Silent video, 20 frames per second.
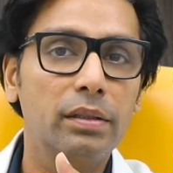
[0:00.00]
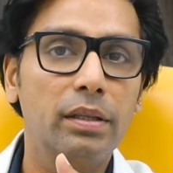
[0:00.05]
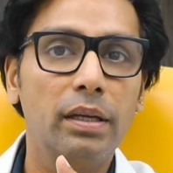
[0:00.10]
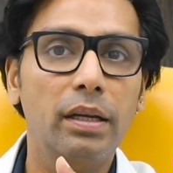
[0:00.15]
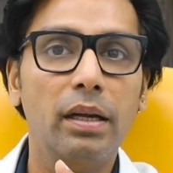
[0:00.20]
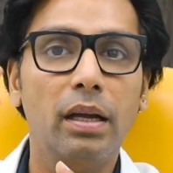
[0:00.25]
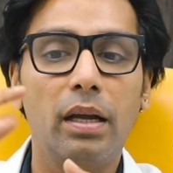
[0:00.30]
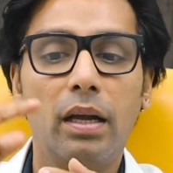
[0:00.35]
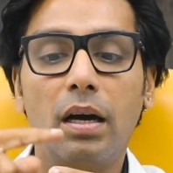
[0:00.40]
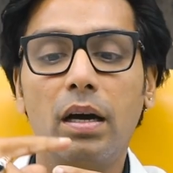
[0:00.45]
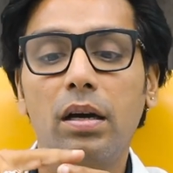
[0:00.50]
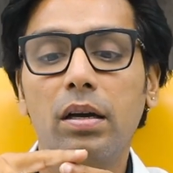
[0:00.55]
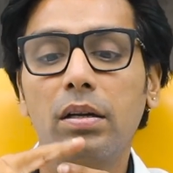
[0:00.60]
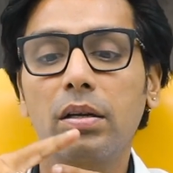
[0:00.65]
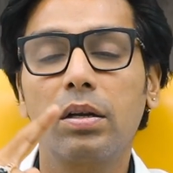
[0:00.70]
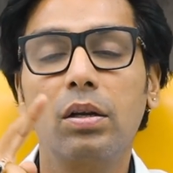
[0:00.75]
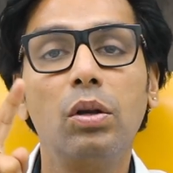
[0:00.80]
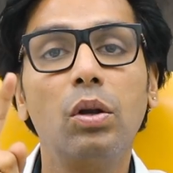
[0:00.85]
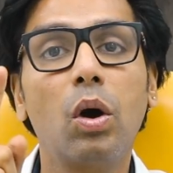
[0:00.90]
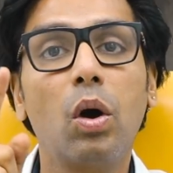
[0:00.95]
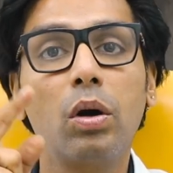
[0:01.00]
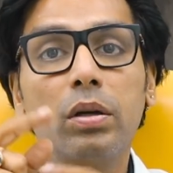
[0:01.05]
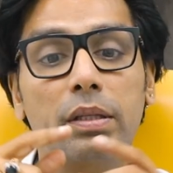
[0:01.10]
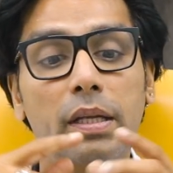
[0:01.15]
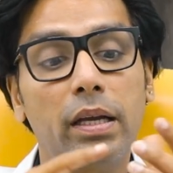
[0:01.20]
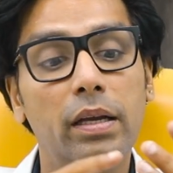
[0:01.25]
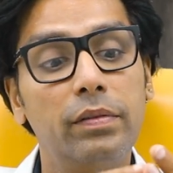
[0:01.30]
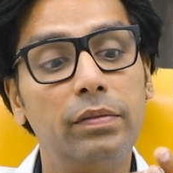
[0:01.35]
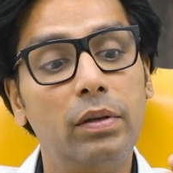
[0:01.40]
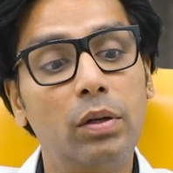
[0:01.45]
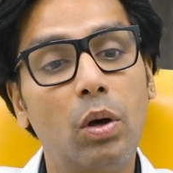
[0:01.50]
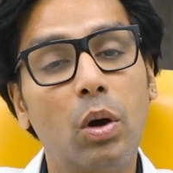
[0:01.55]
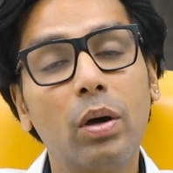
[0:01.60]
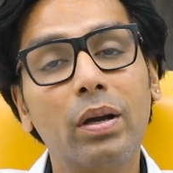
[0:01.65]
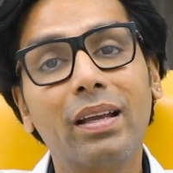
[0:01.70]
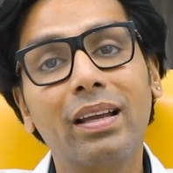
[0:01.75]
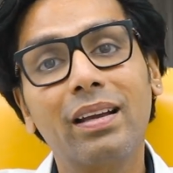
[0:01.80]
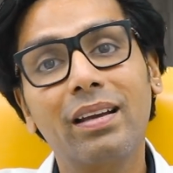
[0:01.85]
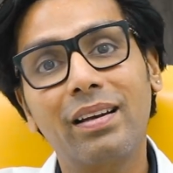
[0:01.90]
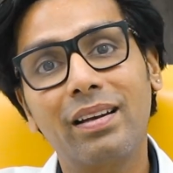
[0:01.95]
they are long, they have
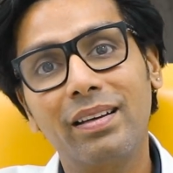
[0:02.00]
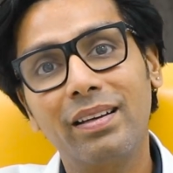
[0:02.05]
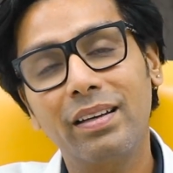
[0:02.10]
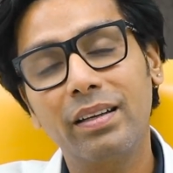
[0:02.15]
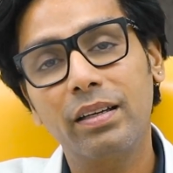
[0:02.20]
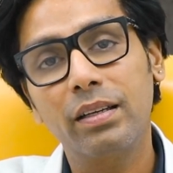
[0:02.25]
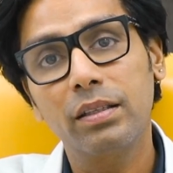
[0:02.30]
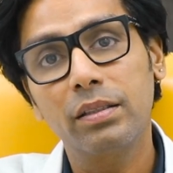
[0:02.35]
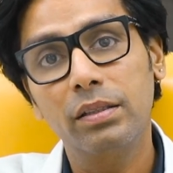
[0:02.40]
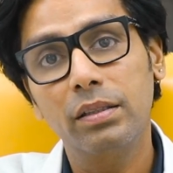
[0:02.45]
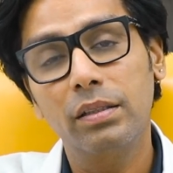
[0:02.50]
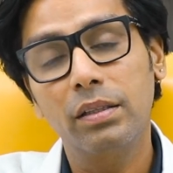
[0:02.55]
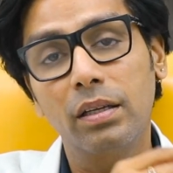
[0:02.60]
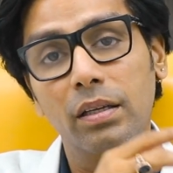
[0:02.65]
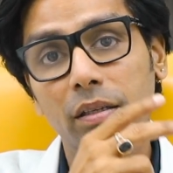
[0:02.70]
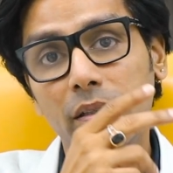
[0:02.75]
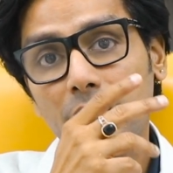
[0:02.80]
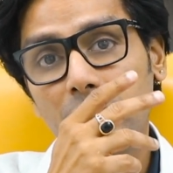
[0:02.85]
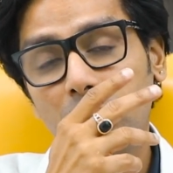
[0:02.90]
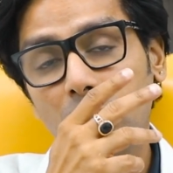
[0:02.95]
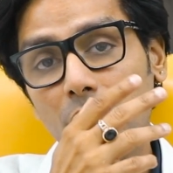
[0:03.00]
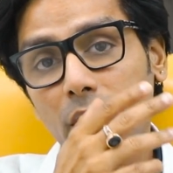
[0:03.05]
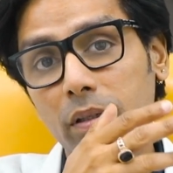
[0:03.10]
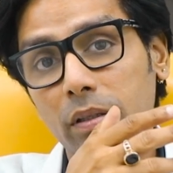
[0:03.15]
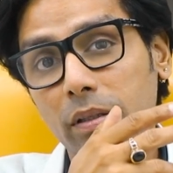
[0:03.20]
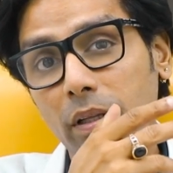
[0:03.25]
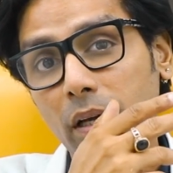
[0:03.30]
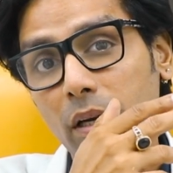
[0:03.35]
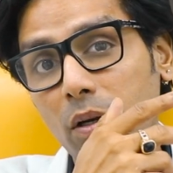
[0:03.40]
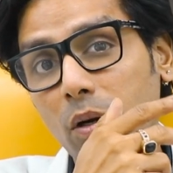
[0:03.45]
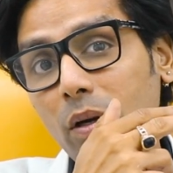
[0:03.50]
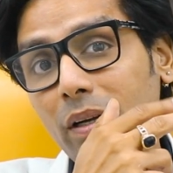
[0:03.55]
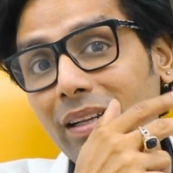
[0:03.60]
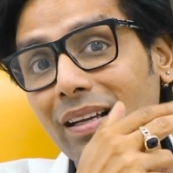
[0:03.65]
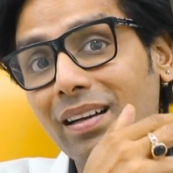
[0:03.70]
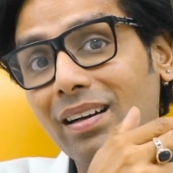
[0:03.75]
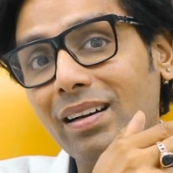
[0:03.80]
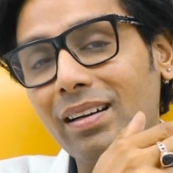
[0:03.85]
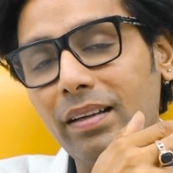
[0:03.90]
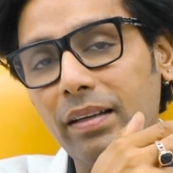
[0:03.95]
long hair in it. No, they are
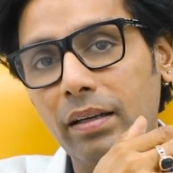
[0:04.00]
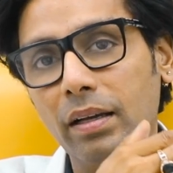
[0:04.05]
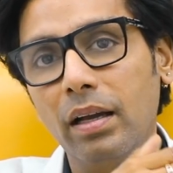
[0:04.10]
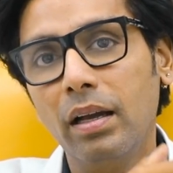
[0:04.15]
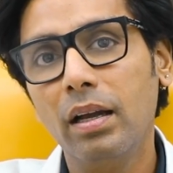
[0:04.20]
not cut.